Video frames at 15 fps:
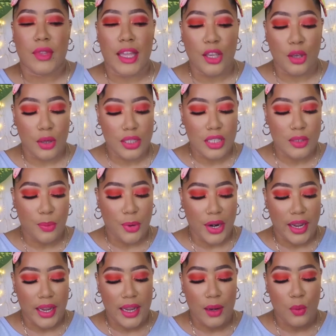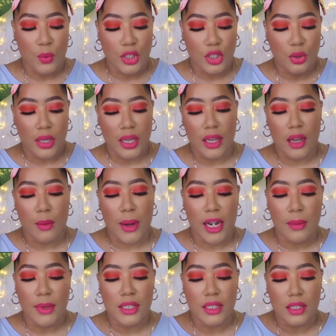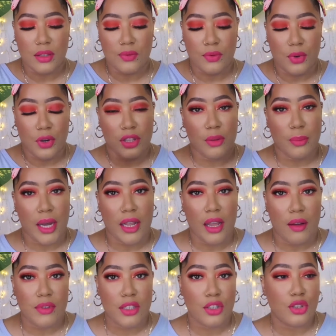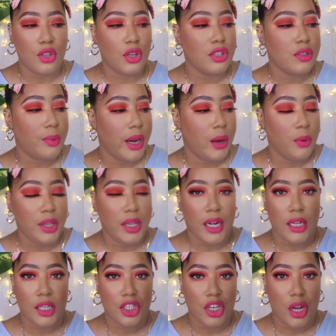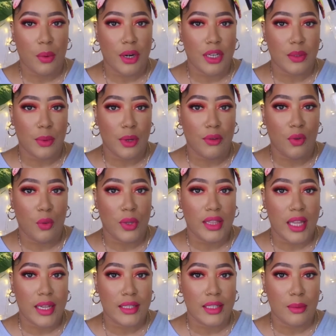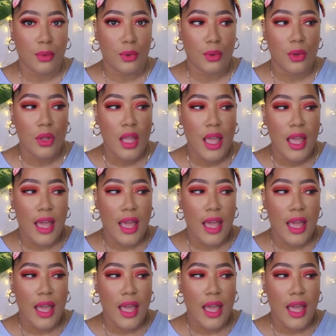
Like you could spray it once you get a body mist is for the body obviously so you could spray it when you get out of the shower as well if you want that double